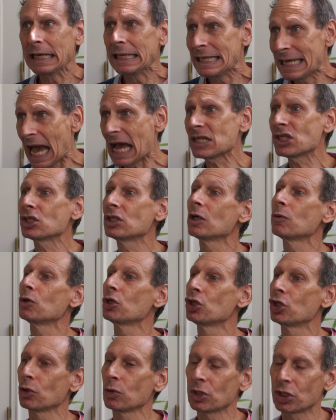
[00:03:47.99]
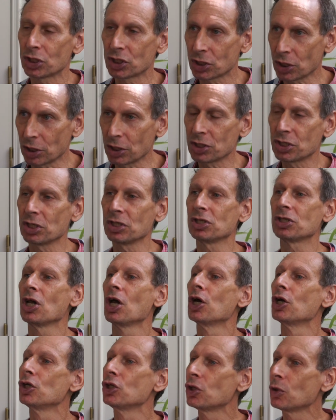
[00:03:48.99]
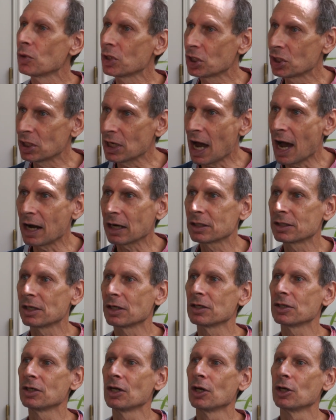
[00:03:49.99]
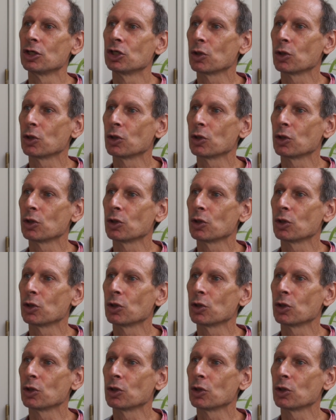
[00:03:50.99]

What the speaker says: Yes, there were Jewish surgeons, Jewish doctors,